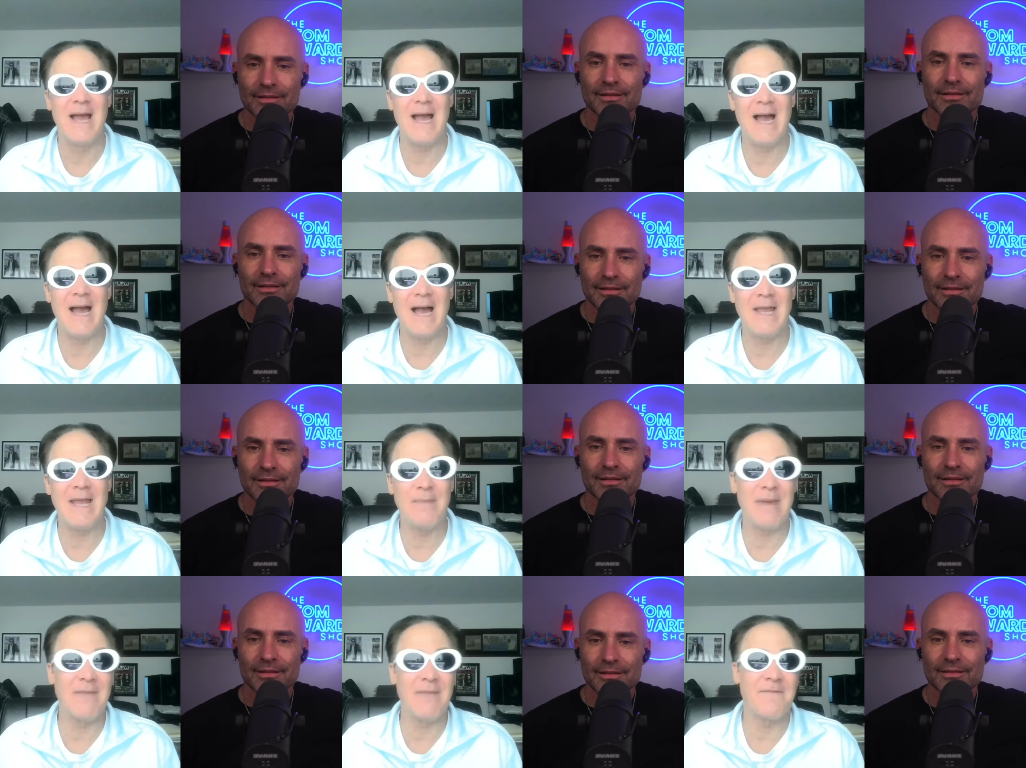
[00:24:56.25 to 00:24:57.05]
Speaker 1: And he
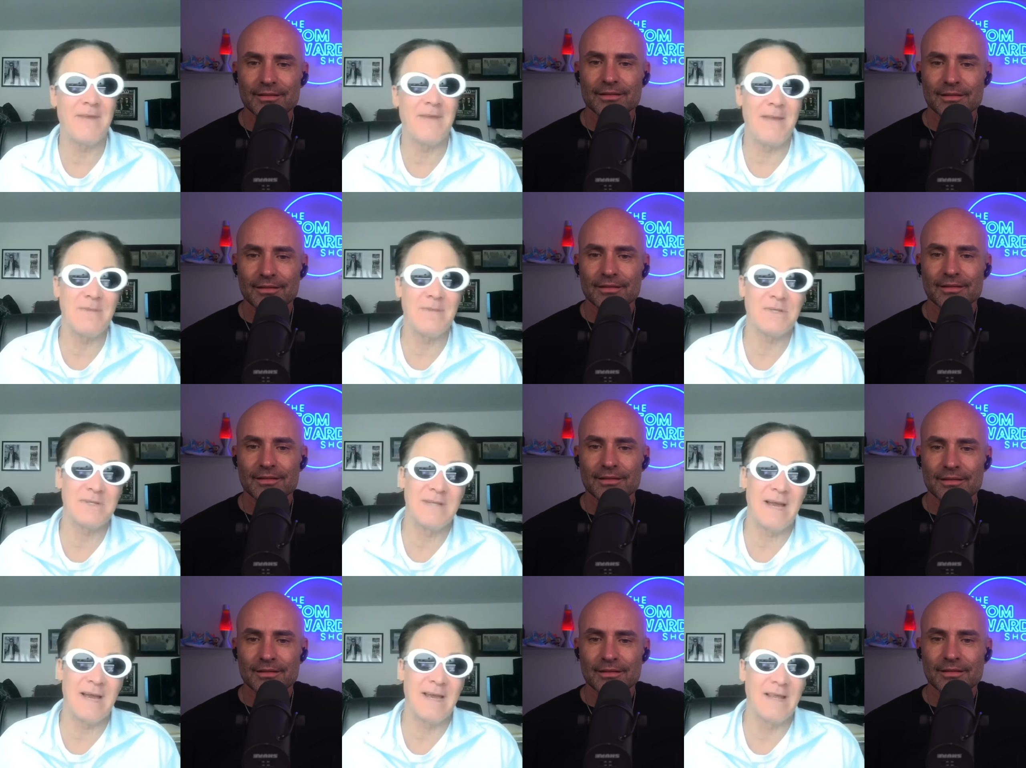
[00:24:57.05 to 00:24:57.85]
became famous, and
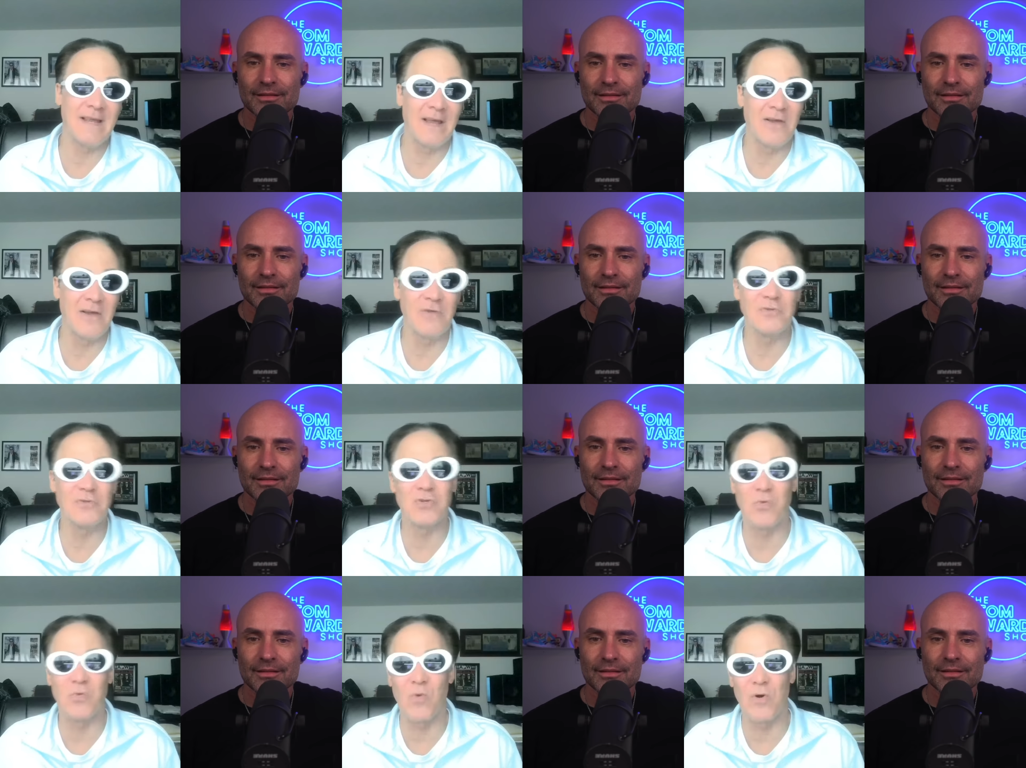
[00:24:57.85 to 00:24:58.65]
now he, like, owns
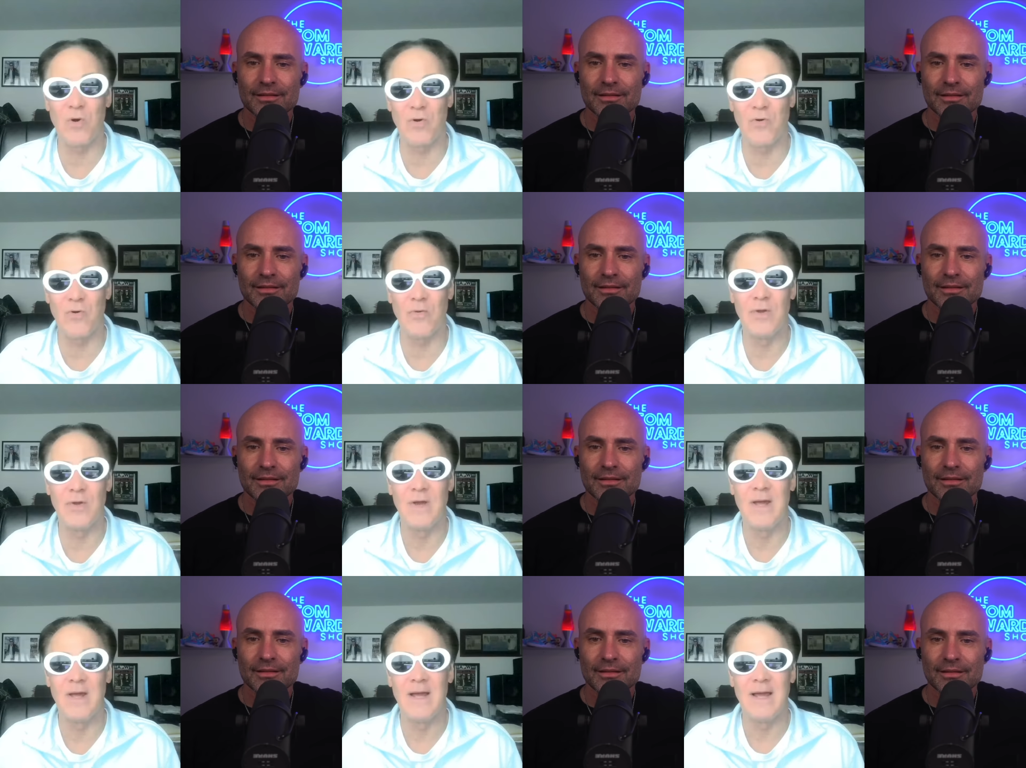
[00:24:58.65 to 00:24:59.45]
the world.
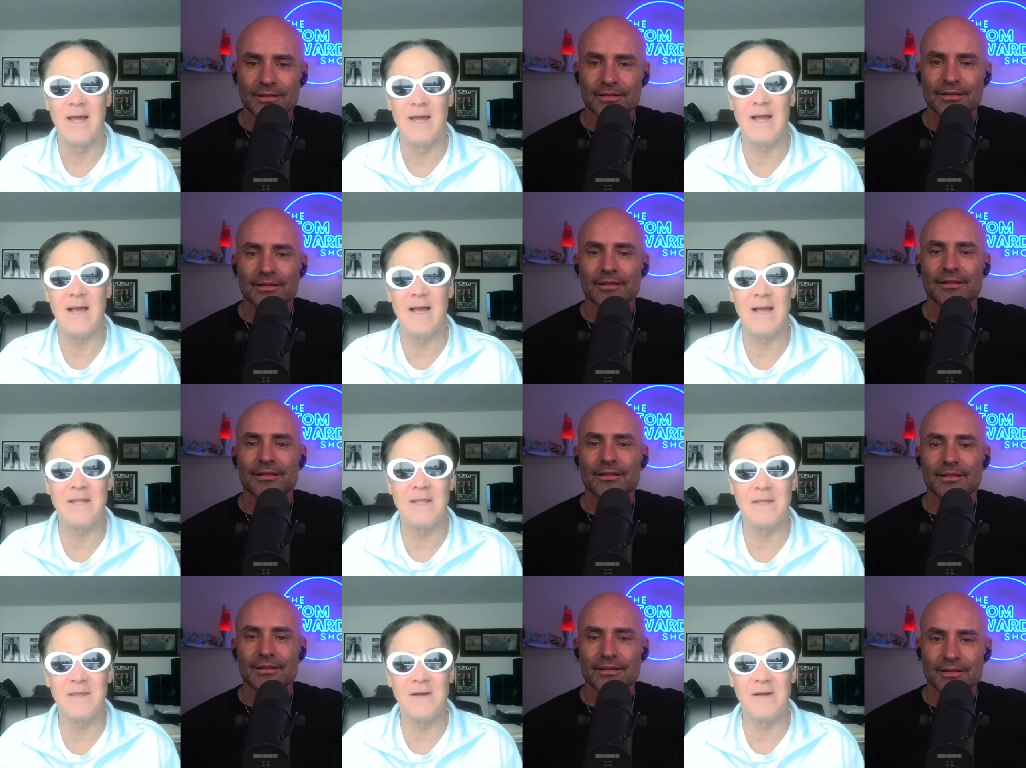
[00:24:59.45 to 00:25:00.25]

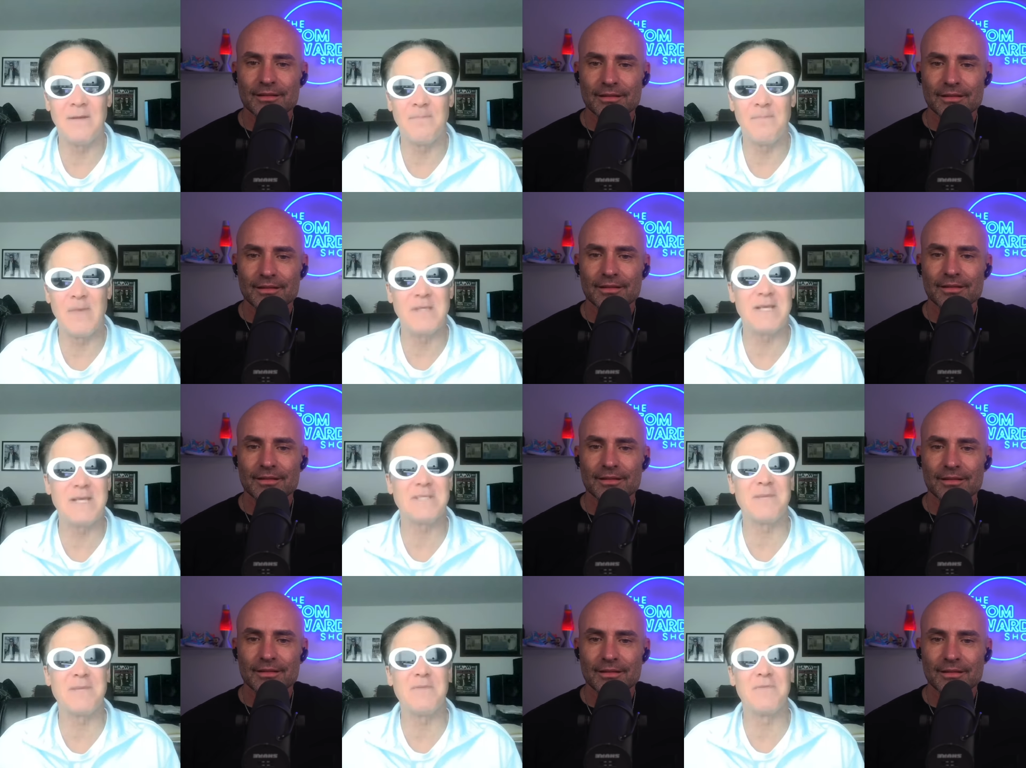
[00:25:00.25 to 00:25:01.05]
And um, he said
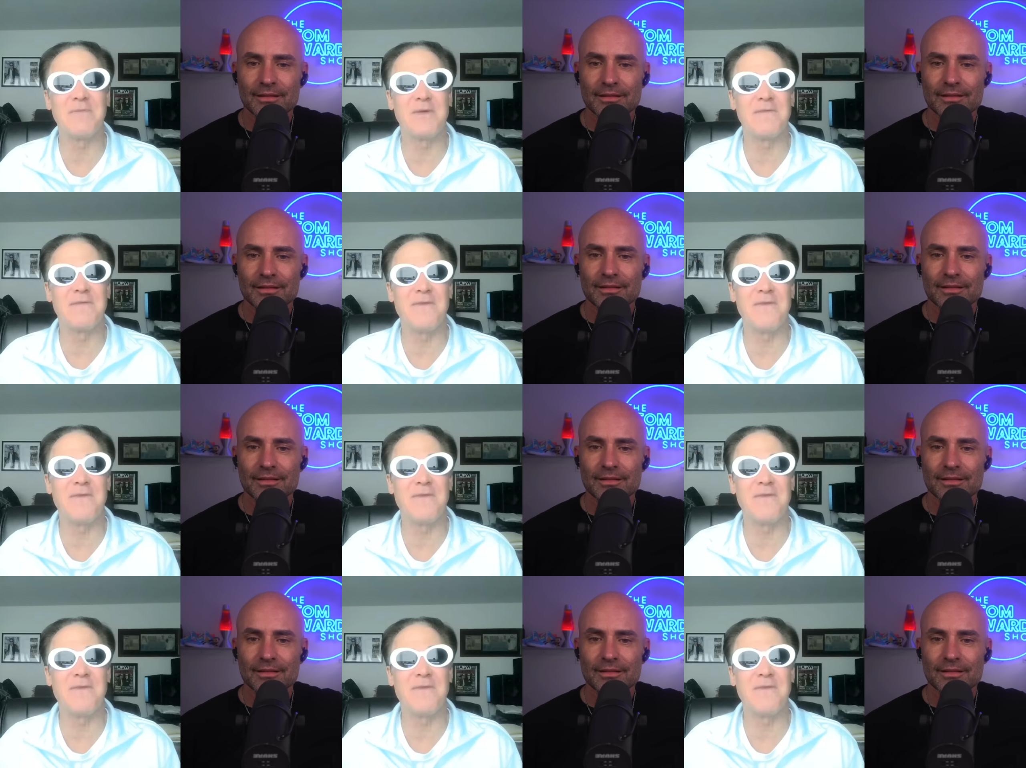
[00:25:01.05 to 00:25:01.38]
something really